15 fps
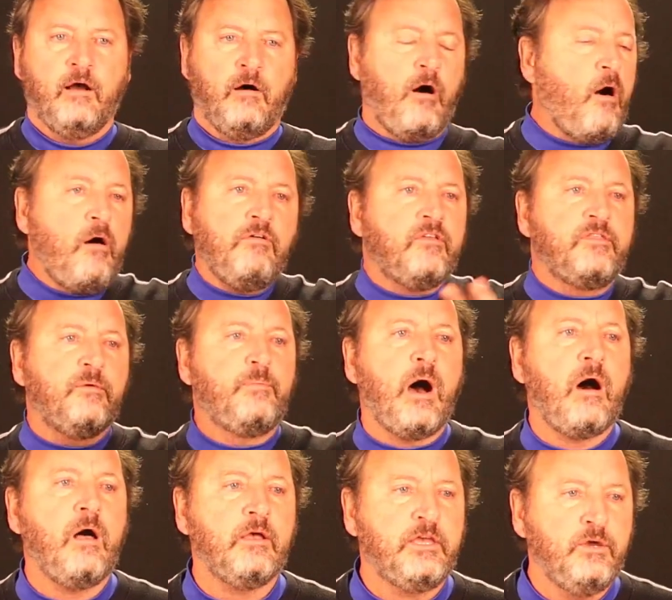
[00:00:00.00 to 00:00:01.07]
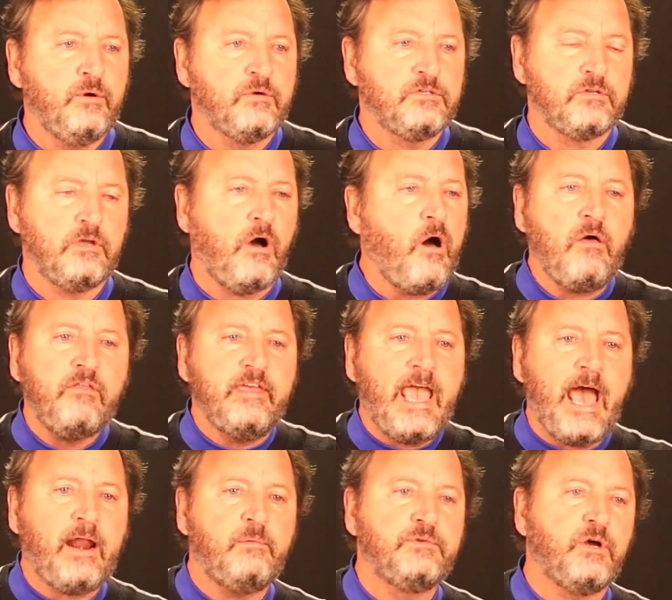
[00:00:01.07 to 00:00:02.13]
all of the molecules, all the
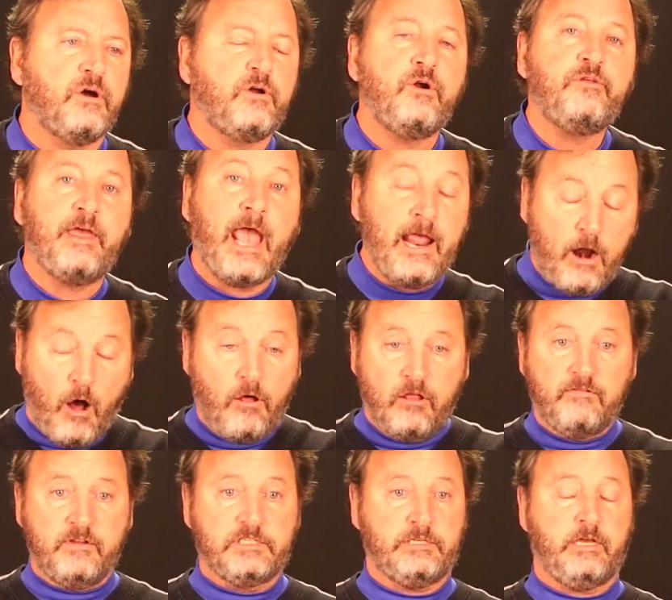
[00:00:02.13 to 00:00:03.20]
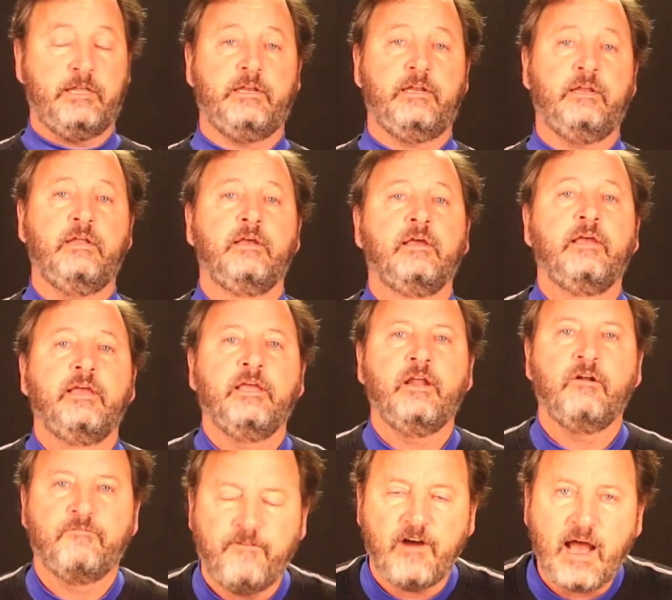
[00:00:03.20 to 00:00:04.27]
atoms on Earth, and all of a sudden,
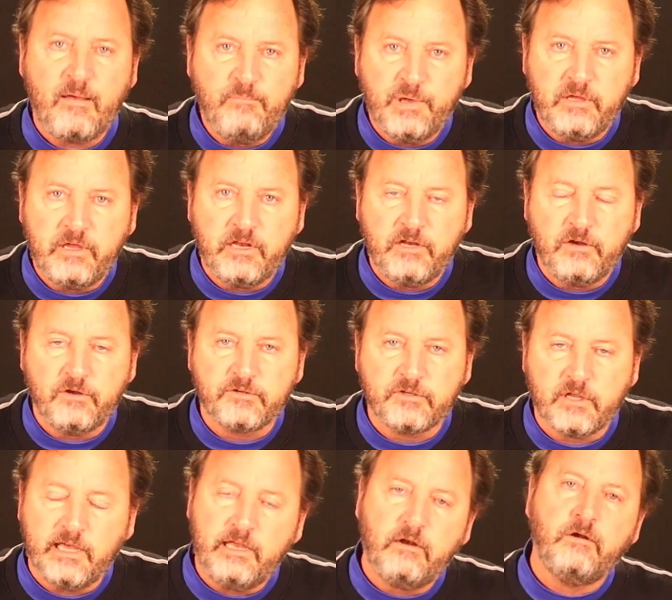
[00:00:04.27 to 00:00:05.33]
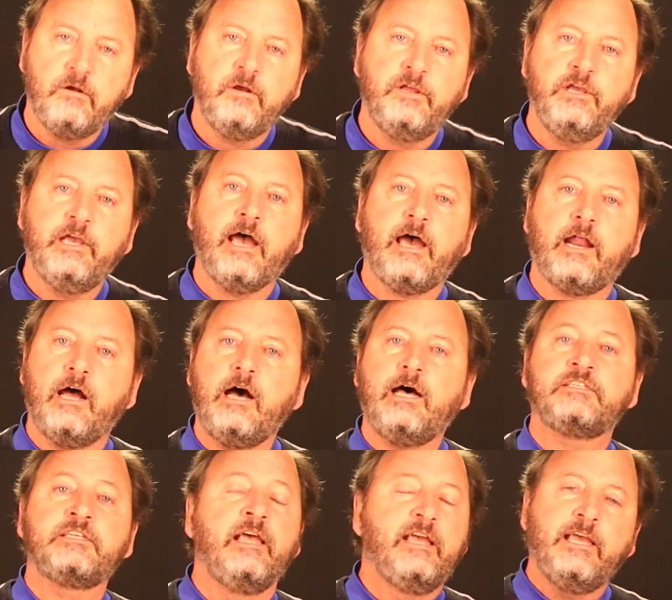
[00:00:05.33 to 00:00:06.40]
5 billion years later, you got
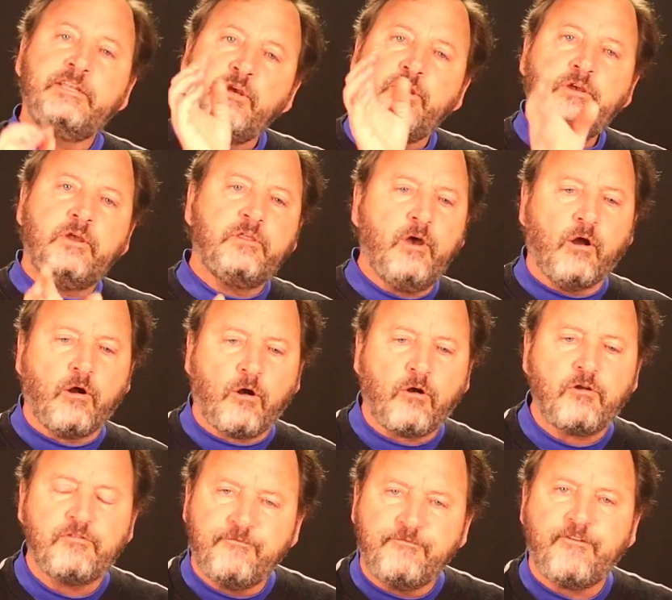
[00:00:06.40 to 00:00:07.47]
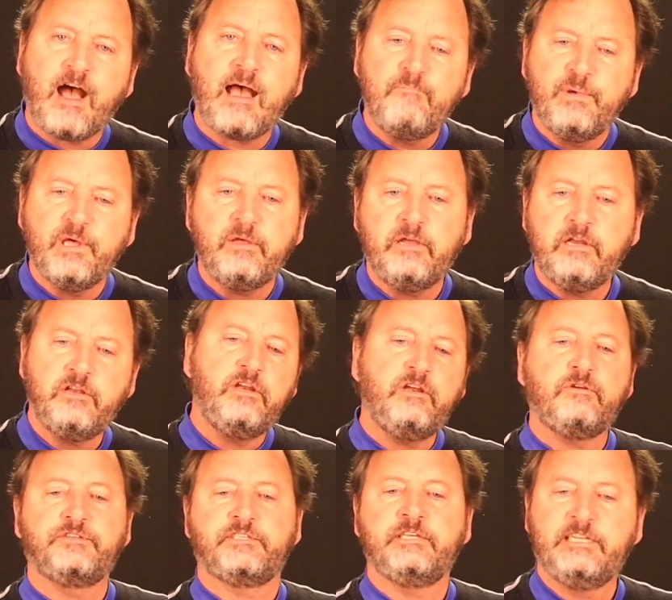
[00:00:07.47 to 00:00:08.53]
us. It took the Earth 5 billion
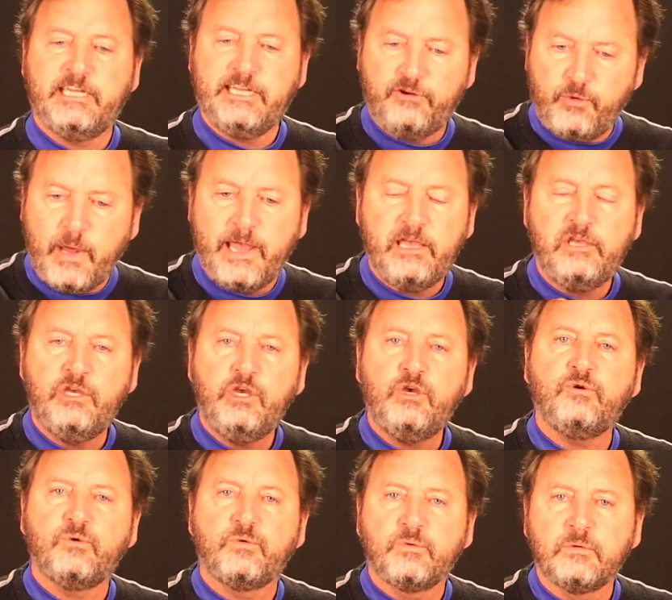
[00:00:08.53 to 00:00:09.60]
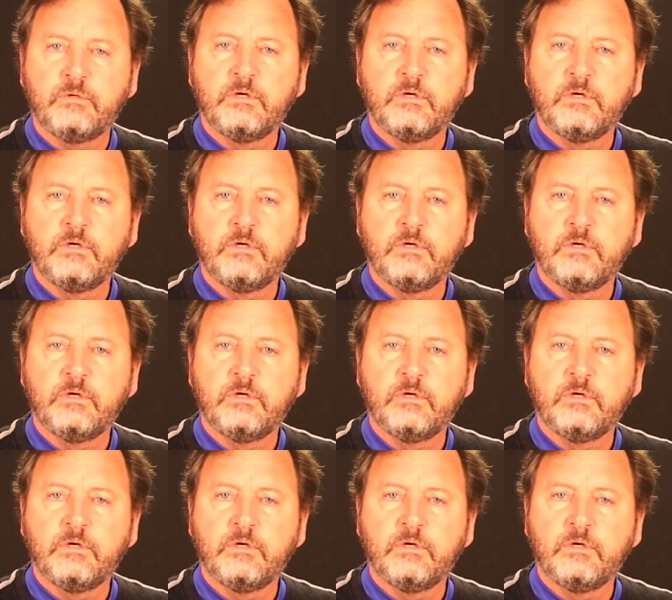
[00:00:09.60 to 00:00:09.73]
years to create you.